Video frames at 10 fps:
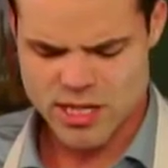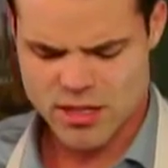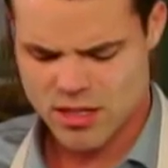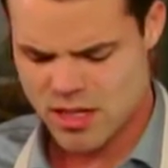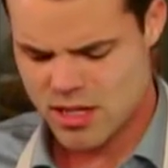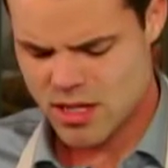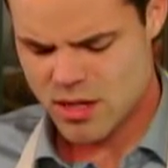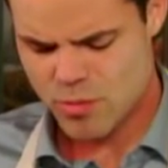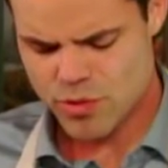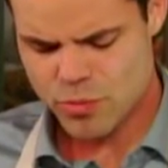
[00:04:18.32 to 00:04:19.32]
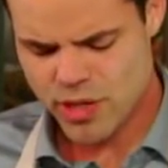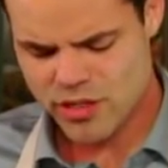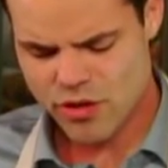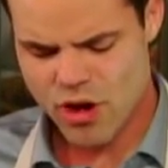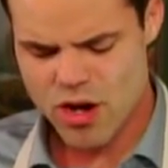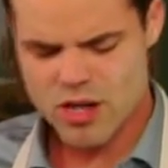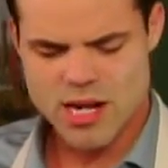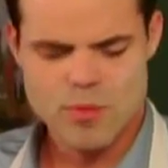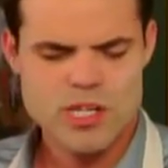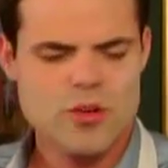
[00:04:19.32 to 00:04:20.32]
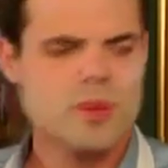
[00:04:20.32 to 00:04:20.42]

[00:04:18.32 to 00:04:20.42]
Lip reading: that would break your heart, and we'd go